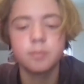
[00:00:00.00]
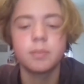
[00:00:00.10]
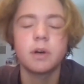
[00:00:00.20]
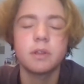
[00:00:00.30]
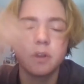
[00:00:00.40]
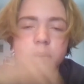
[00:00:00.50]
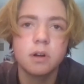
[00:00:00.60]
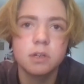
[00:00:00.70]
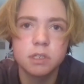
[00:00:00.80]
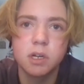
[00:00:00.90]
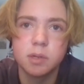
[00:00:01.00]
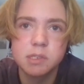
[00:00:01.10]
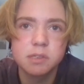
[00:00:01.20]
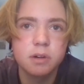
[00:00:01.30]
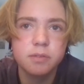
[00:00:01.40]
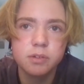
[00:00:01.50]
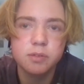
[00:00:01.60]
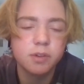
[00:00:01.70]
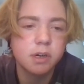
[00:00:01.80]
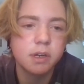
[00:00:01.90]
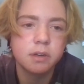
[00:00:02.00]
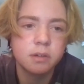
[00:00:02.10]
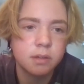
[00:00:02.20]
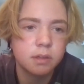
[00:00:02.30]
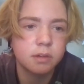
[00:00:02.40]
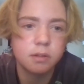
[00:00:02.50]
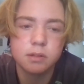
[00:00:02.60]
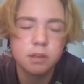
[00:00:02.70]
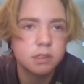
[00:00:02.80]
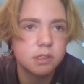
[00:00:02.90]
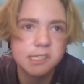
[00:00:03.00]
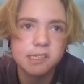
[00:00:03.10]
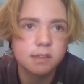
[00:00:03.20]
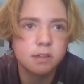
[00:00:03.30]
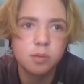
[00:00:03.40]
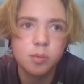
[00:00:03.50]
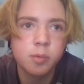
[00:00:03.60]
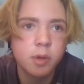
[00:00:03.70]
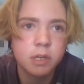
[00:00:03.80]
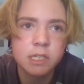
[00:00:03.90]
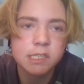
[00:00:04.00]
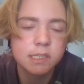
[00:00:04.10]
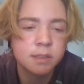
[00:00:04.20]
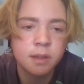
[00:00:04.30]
But there are times where I feel fine, just like a normal person.